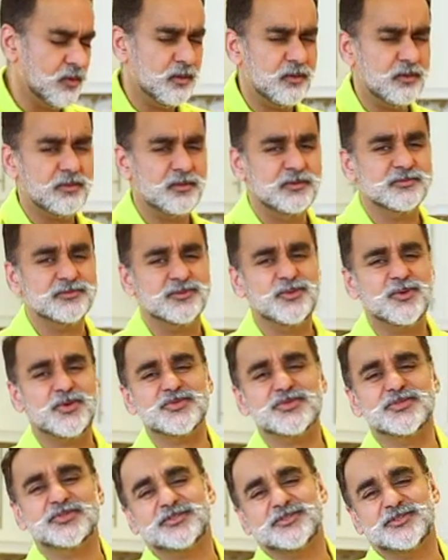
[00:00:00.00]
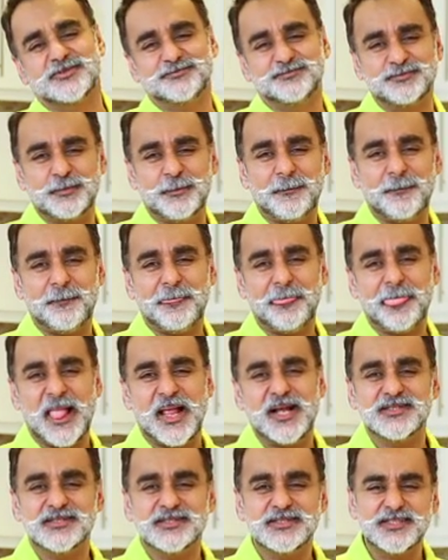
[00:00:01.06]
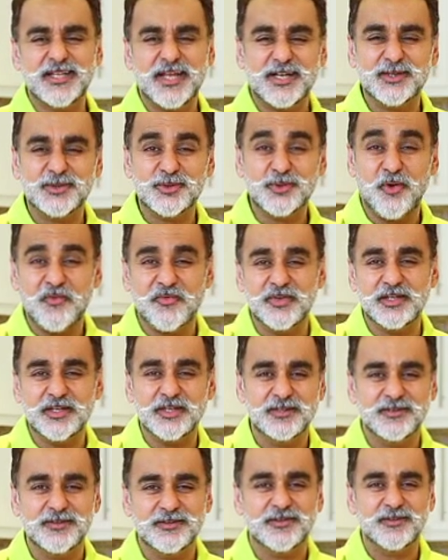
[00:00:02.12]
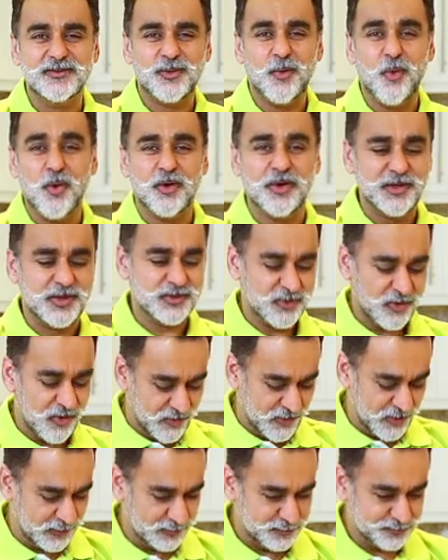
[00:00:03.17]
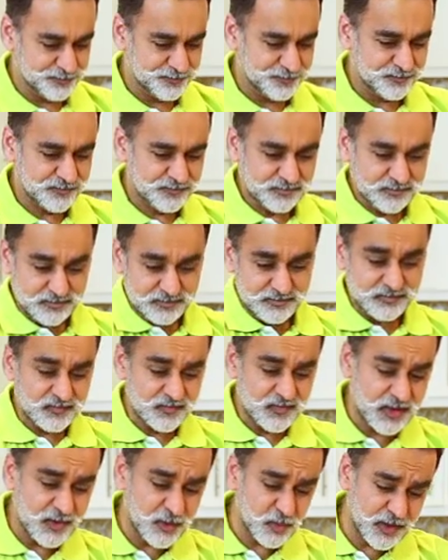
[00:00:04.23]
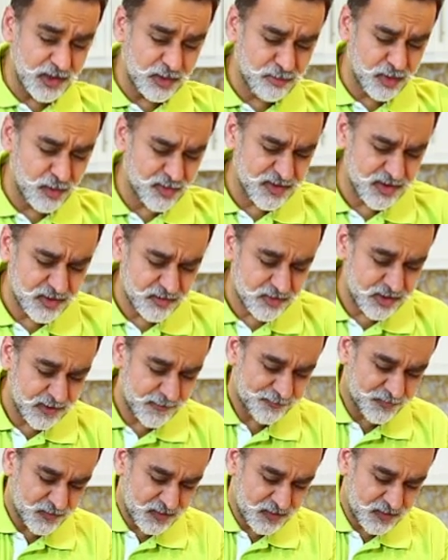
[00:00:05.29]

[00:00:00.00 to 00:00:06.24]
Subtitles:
Oh, gorgeous. It's like toffee, coconut toffee. Look at it bubbling away.